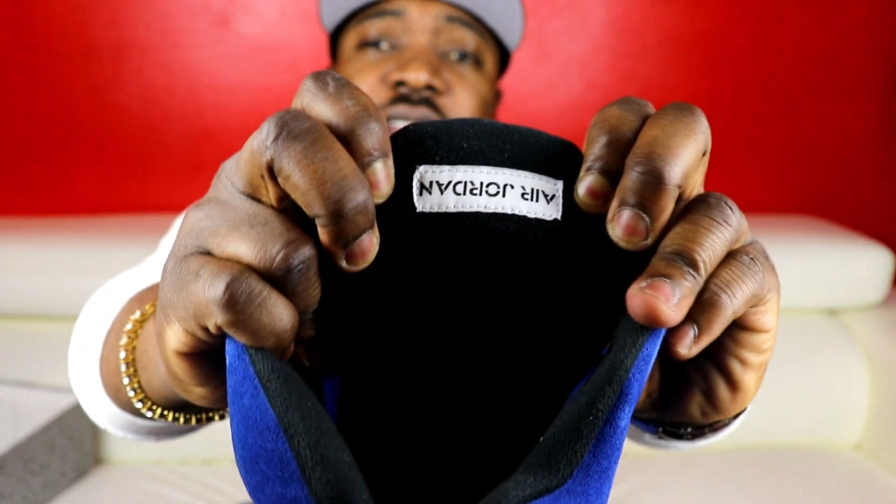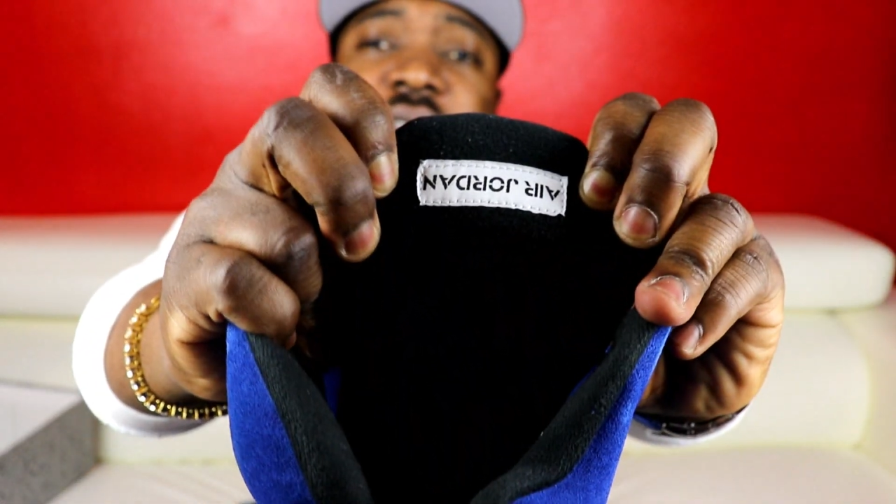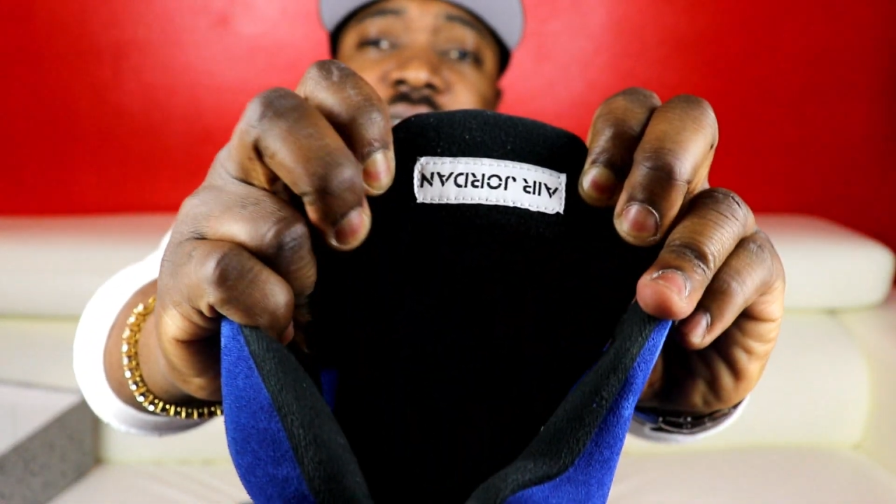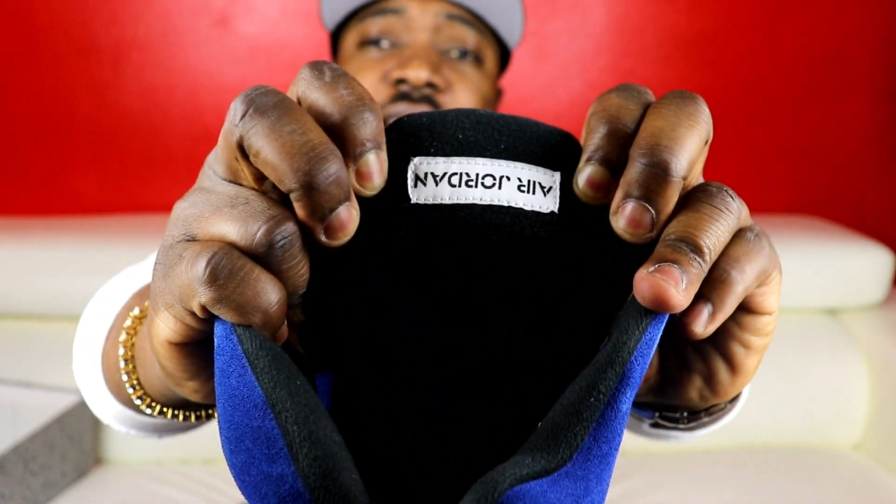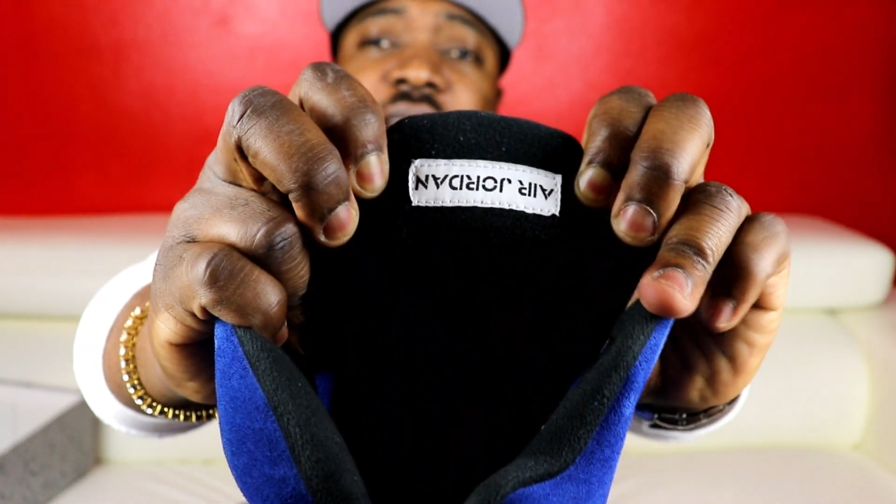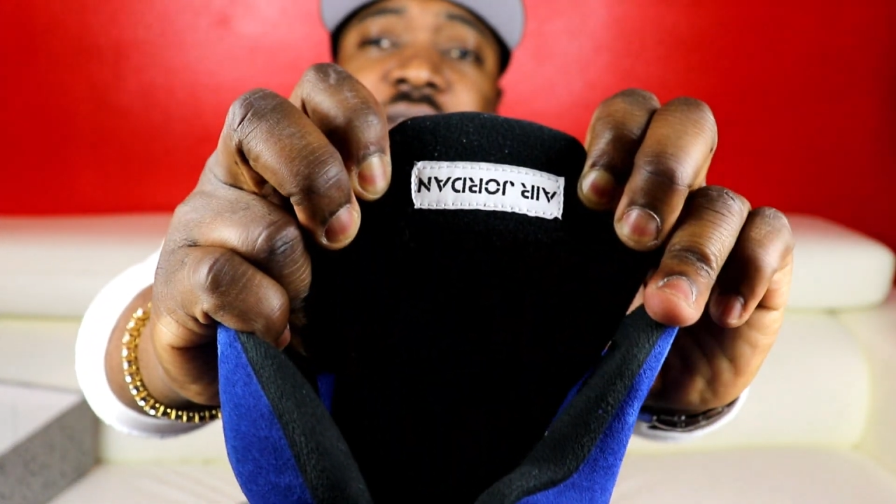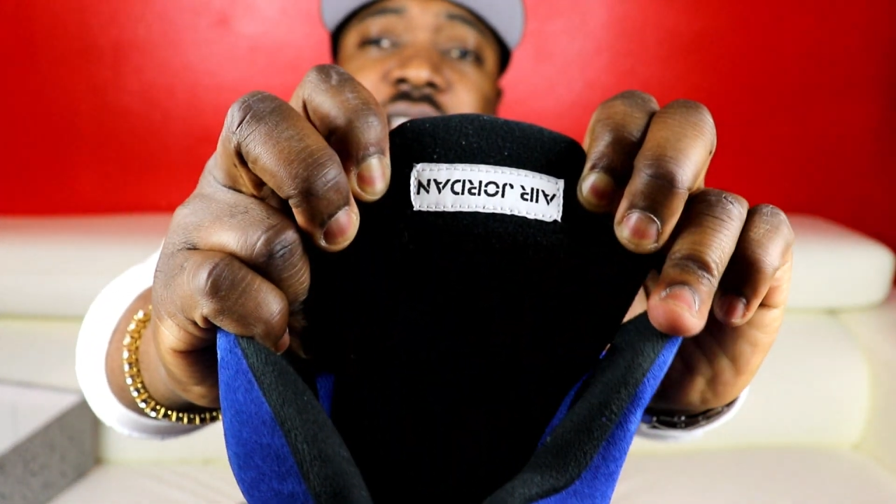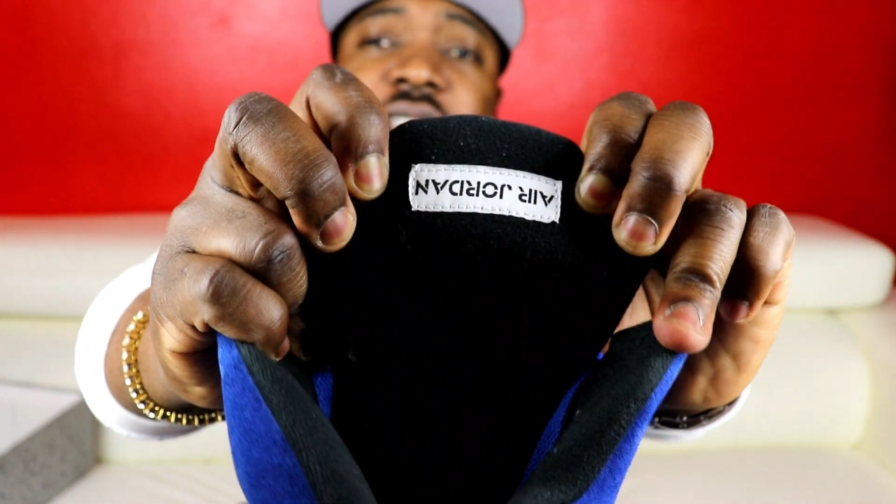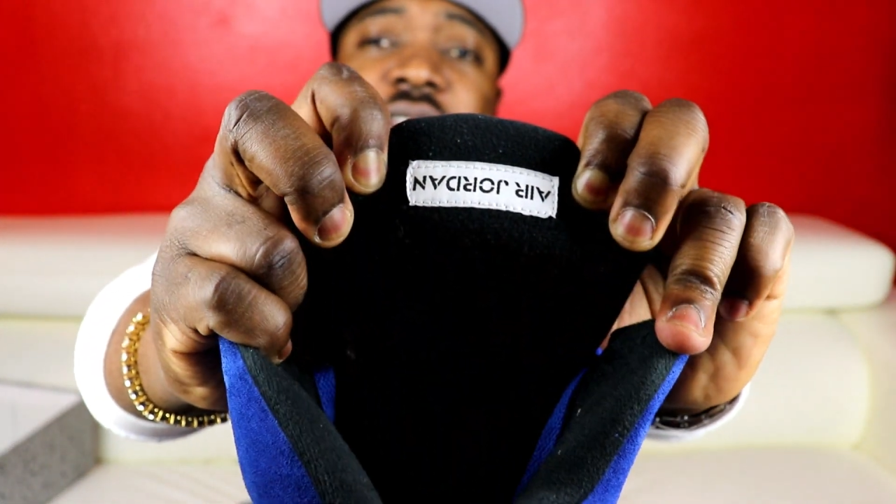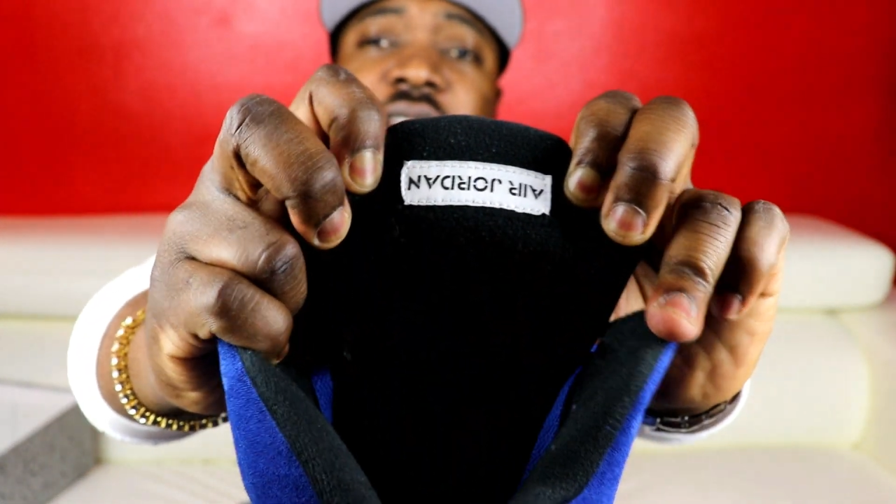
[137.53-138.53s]
inside of
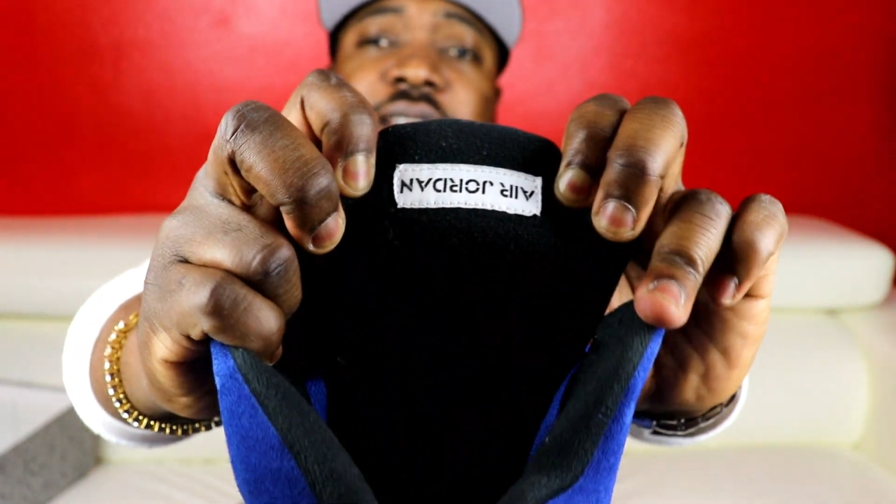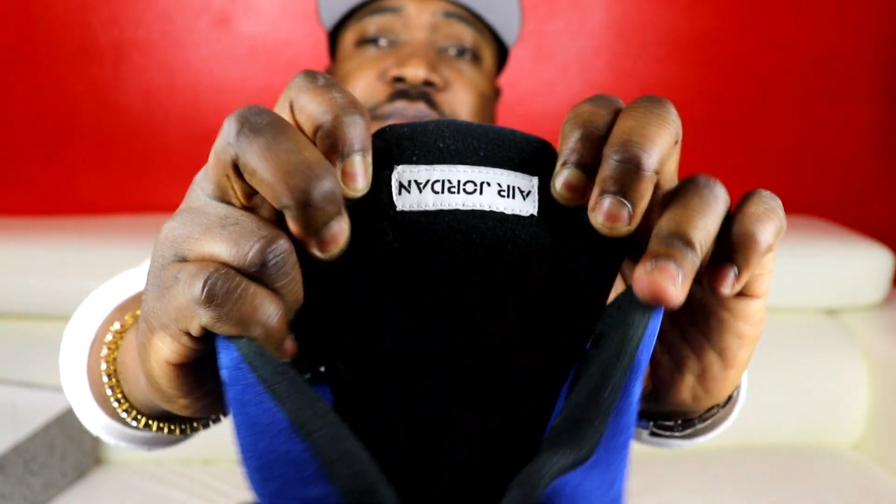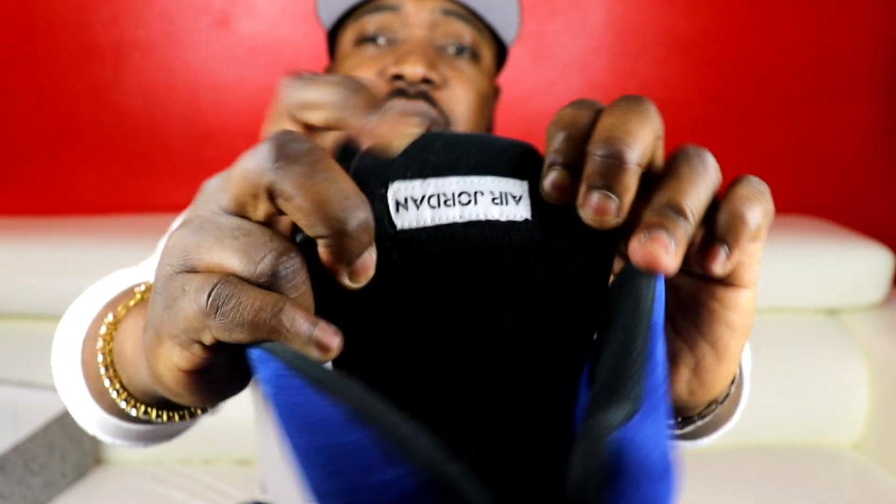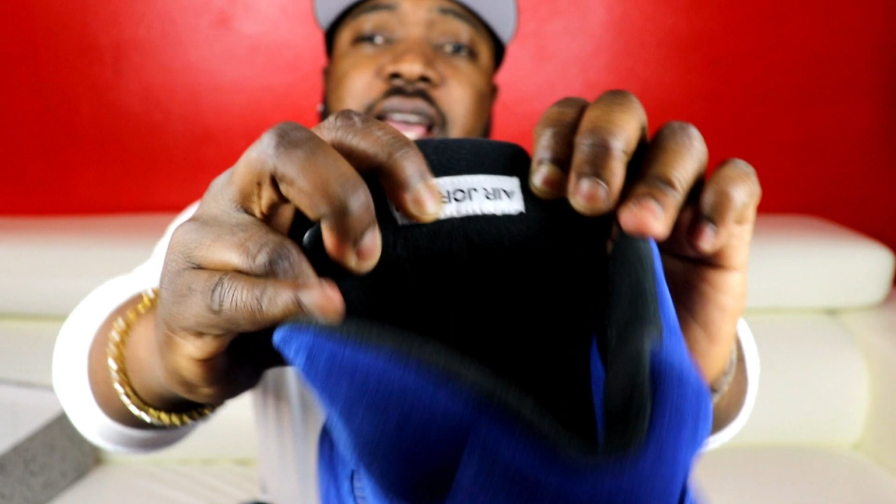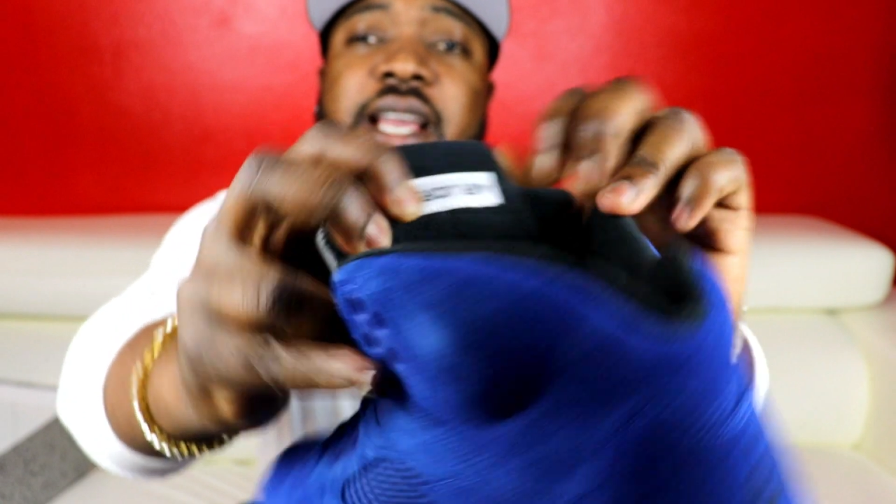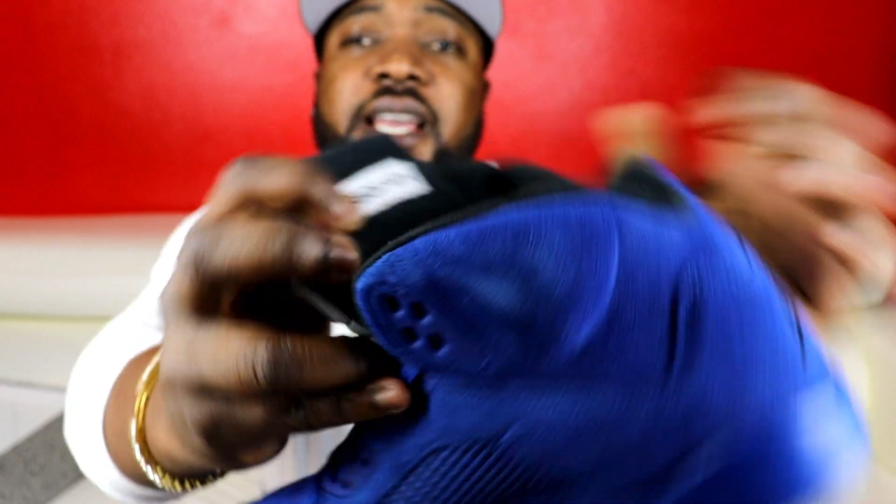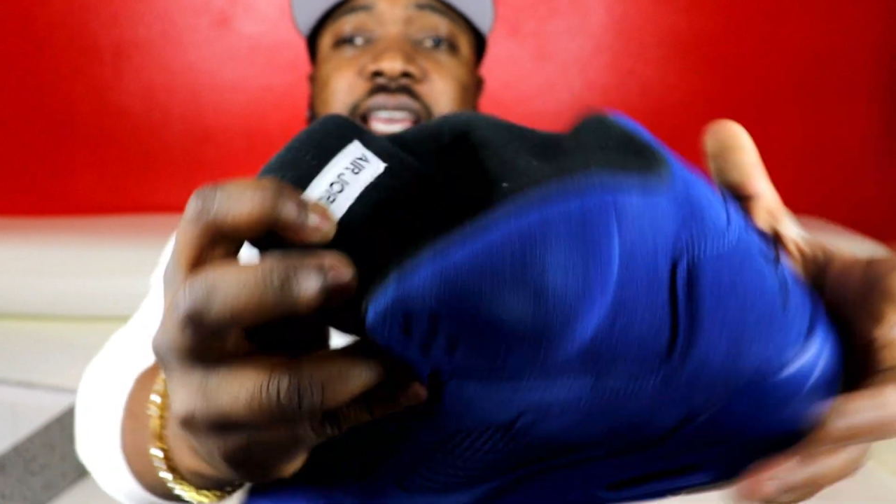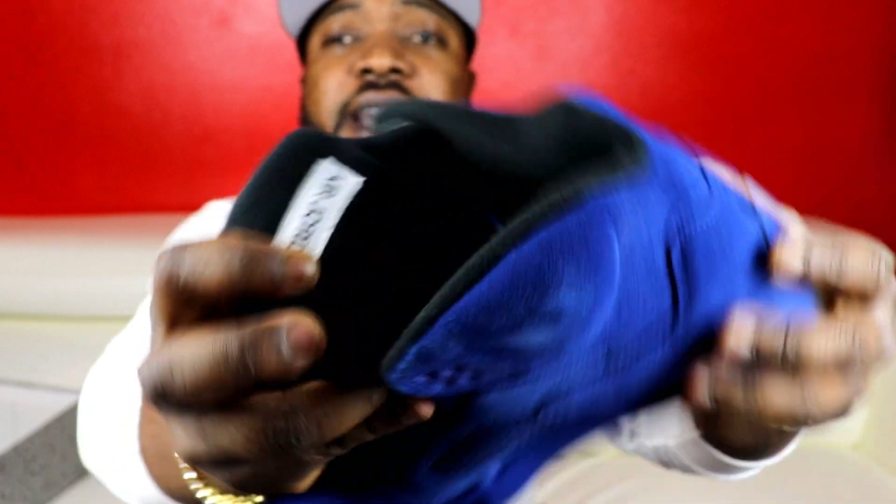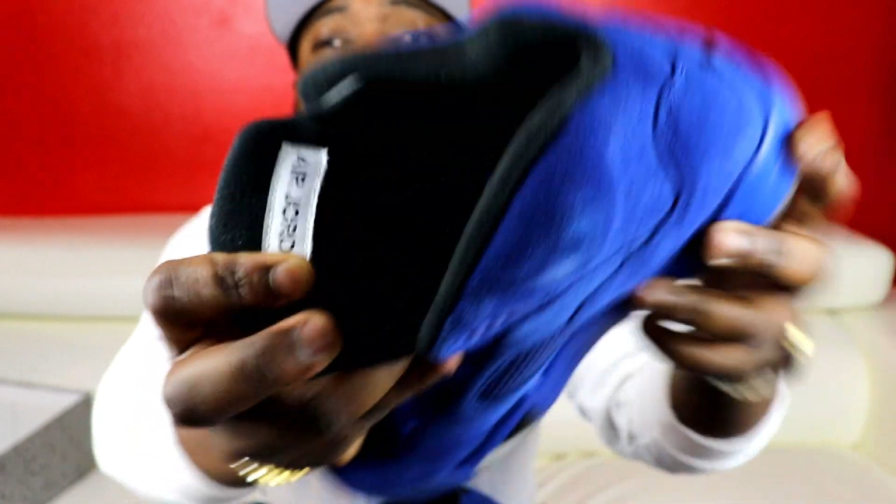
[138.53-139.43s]
the tongue in black,